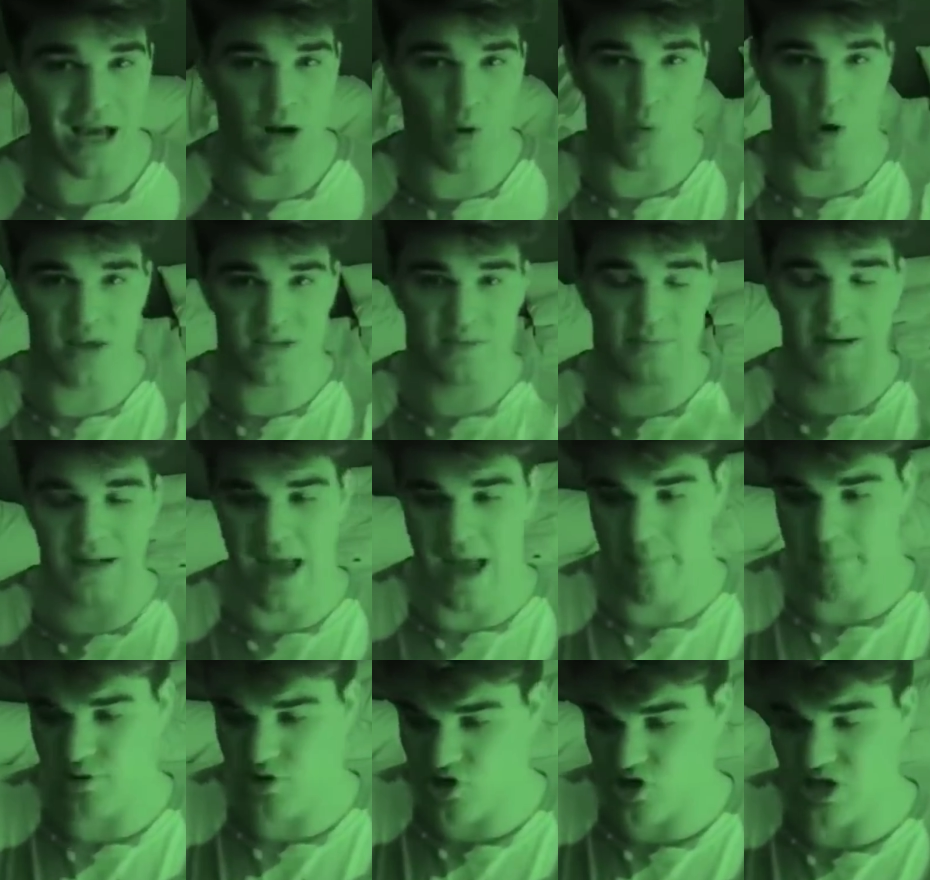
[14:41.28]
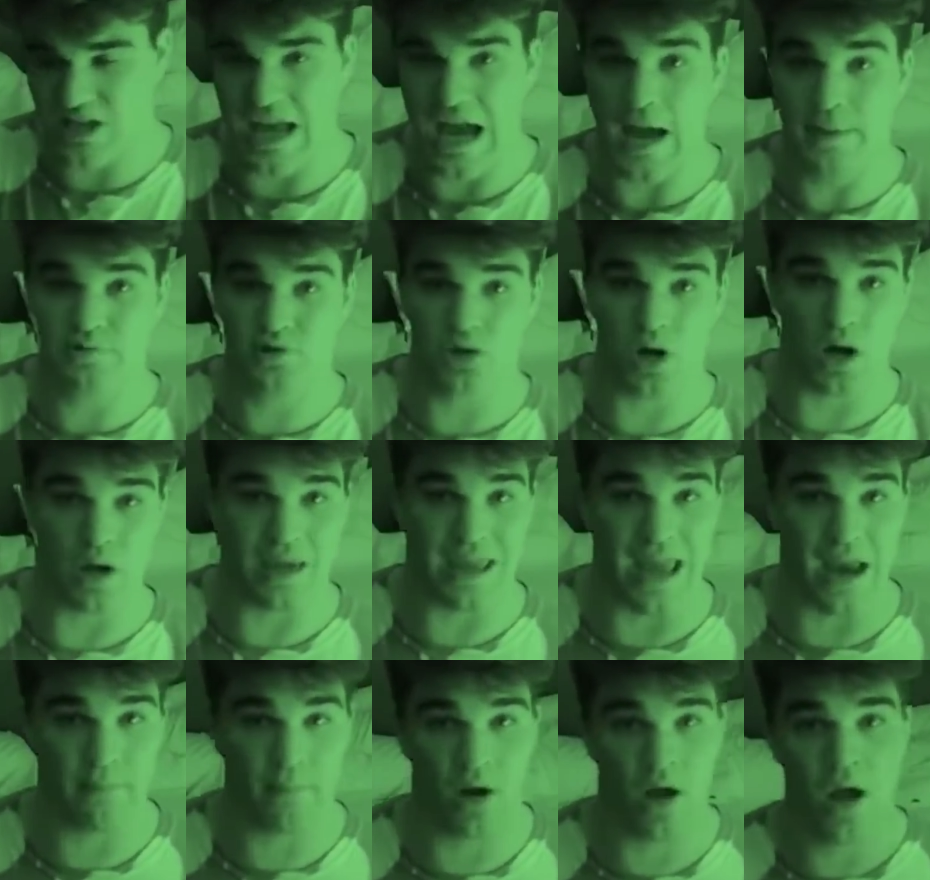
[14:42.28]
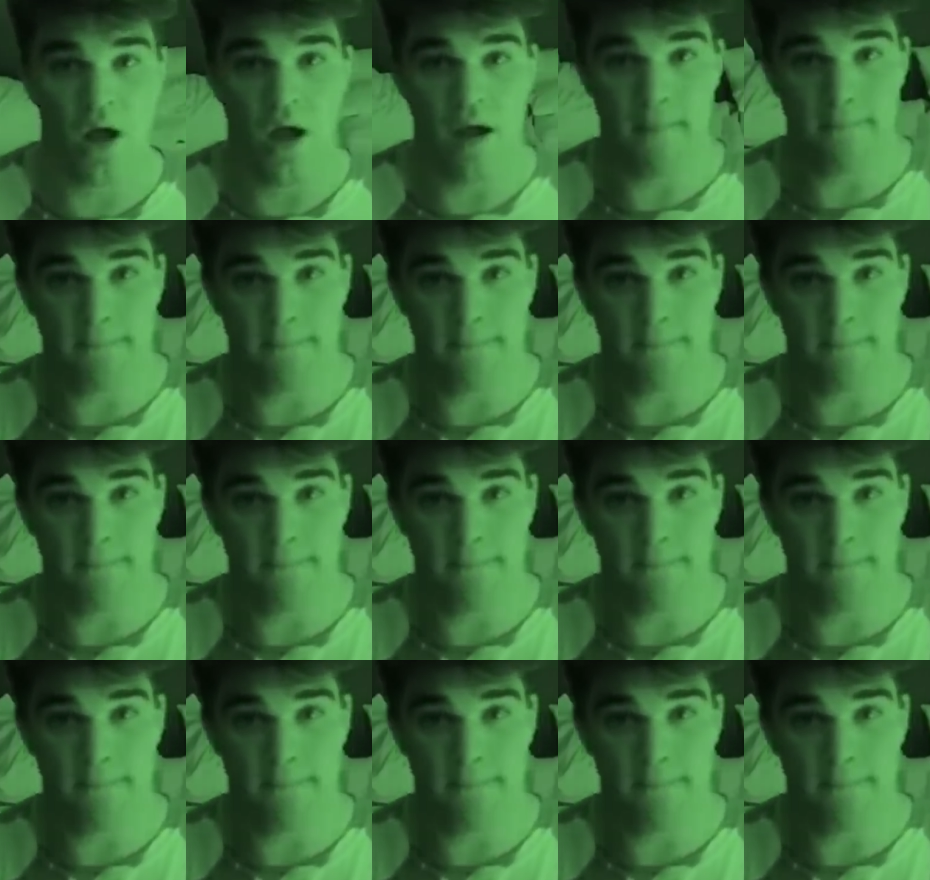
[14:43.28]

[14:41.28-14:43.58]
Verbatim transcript: kind of want something to happen just to capture it on camera.